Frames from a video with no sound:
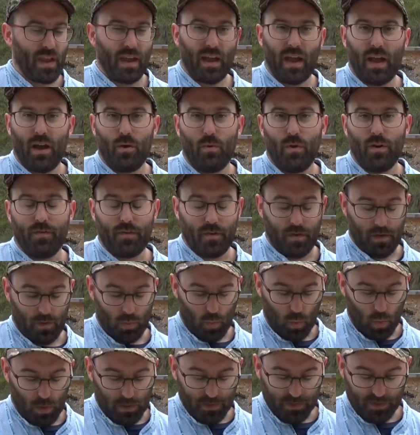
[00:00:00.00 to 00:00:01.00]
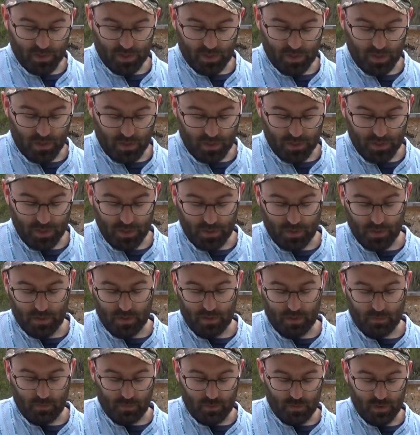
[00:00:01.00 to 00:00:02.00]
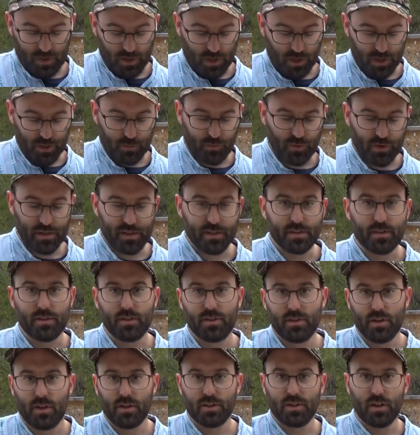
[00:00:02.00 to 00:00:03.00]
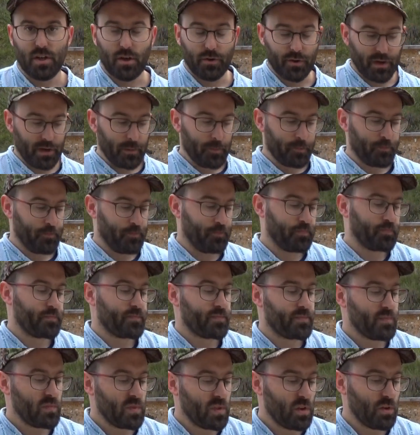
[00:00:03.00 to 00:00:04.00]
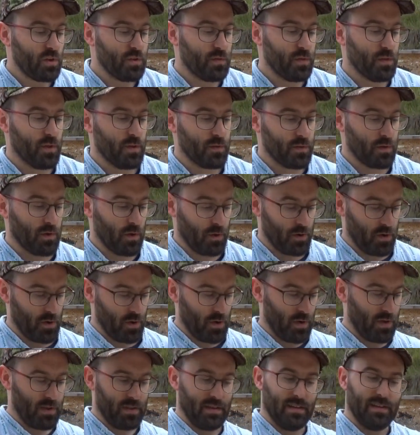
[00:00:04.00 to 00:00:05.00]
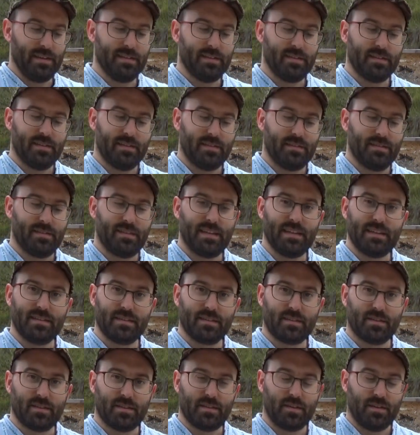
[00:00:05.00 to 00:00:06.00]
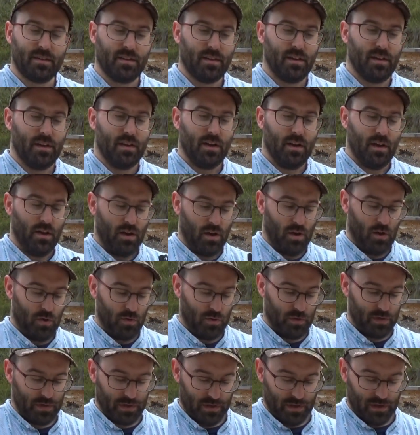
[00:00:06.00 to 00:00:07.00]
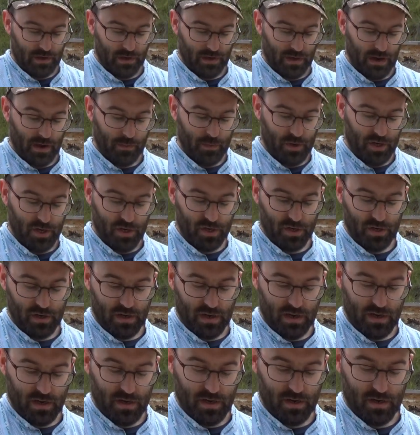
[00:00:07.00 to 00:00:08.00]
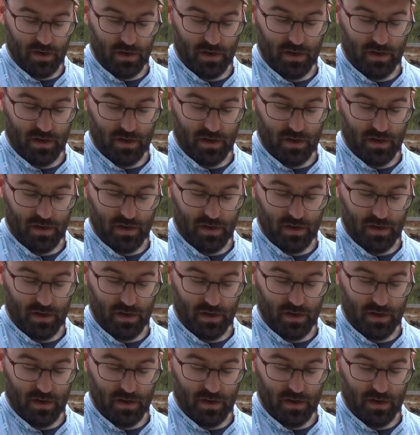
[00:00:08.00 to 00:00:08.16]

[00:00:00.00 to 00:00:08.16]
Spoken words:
however, once charger bridges and charger loading, for those who don't know, these things that hold ammunition, and